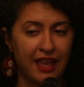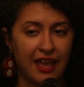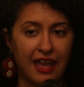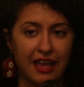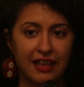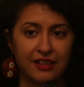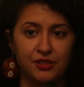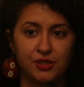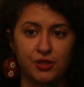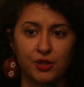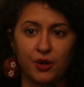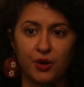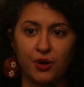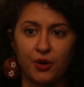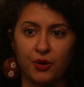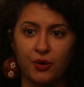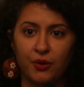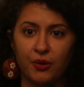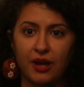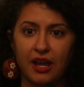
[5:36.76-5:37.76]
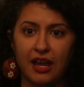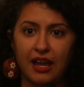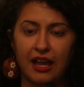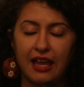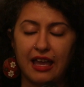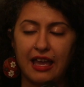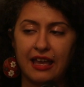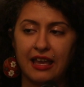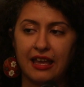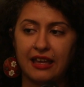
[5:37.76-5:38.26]
And so,
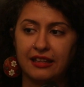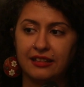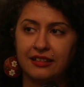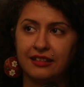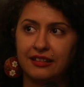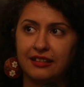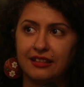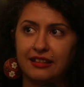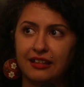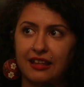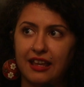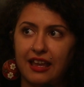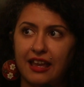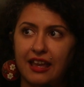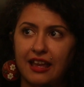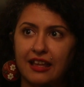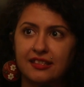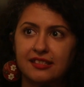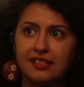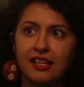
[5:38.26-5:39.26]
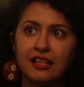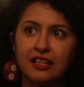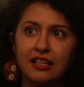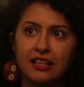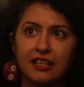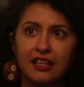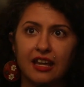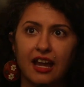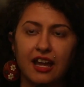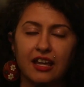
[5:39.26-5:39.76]
and
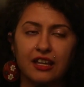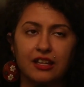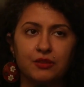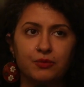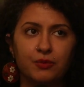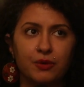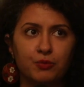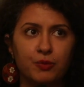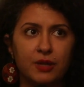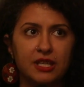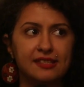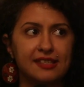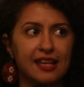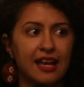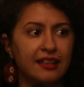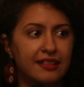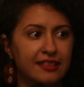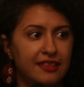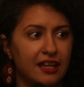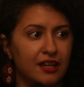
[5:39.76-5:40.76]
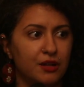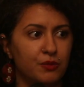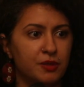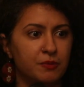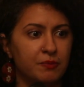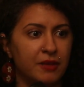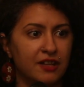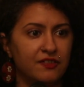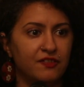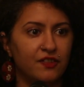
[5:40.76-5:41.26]
suddenly we sat there with
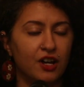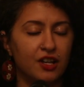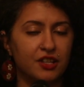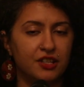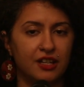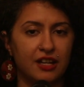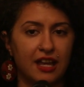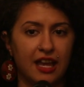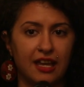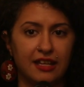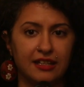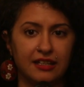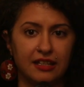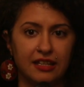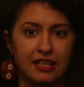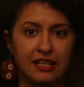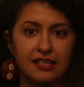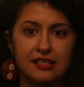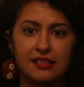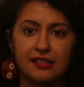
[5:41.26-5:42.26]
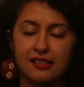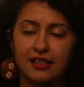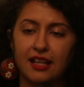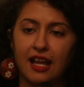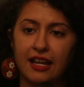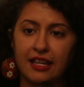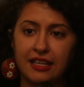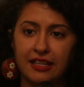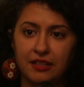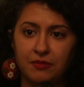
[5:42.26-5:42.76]
my father, and he's
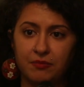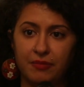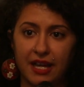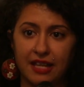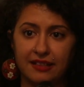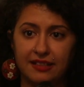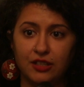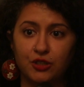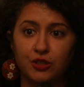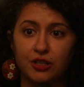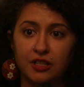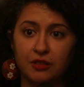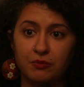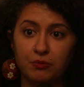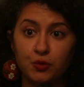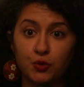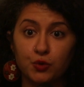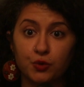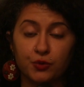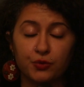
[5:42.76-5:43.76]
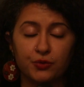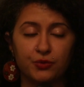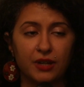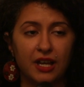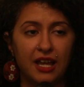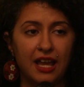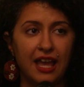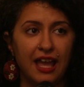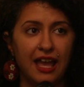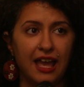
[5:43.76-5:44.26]
lying in bed, he couldn't move.
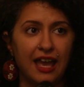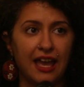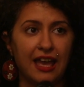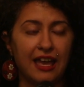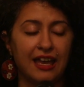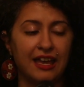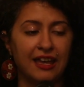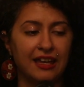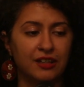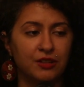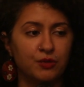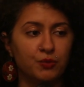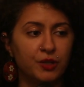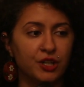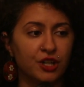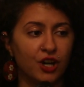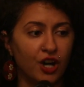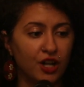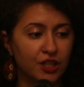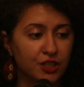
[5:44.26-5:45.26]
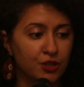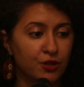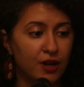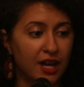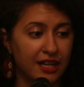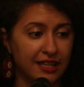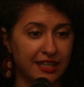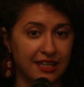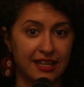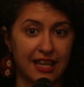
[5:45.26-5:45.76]
And we're all
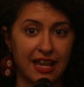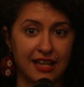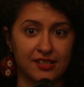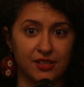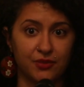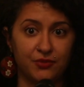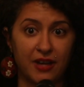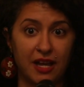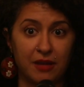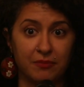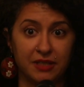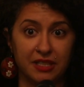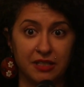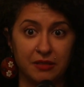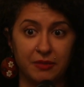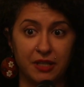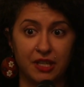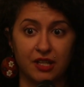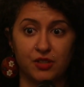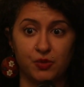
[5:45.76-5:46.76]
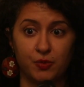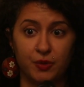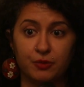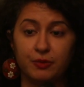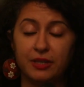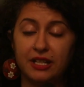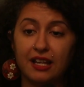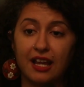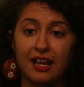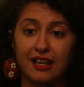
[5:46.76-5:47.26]
crying as a family because we
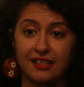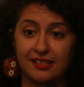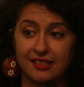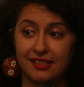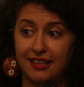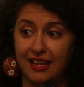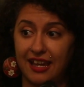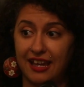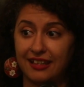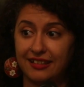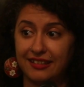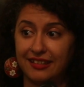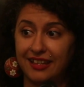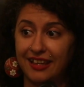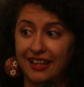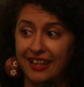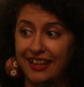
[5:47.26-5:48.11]
realized that,